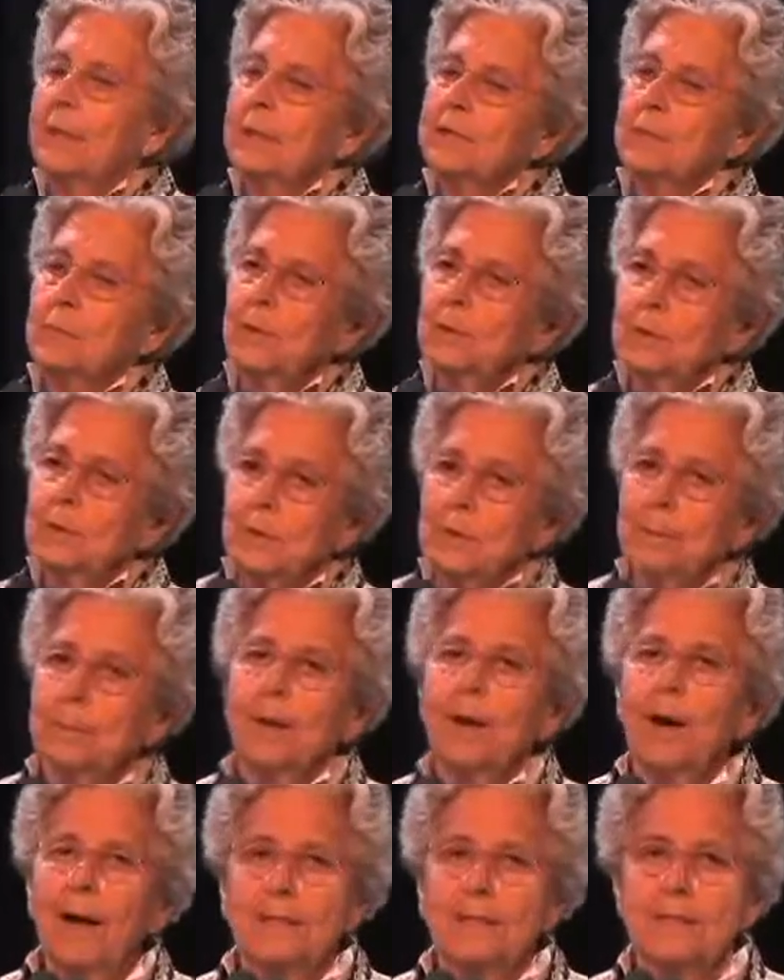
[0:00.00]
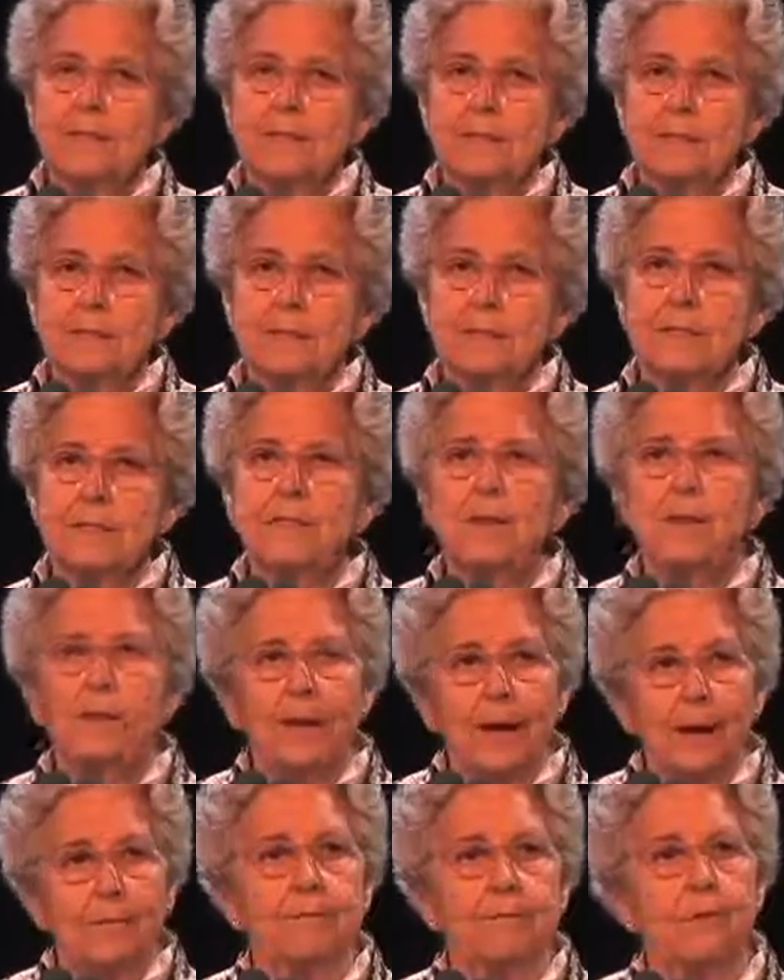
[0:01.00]
and, and, and you espouse them
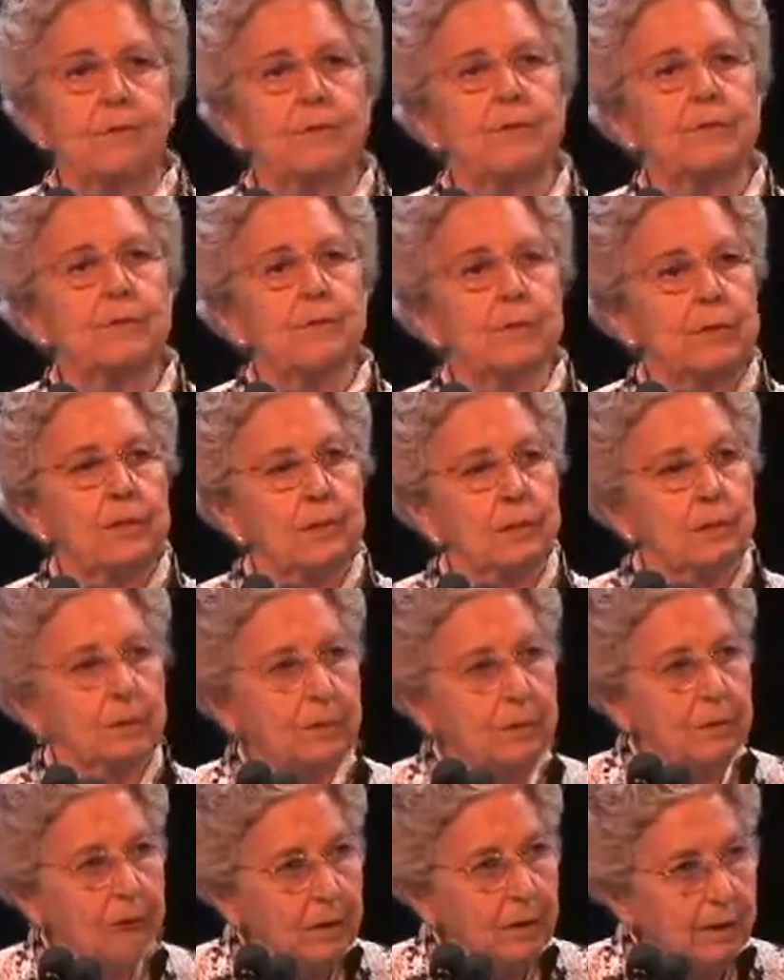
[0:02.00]
and you advocate for them.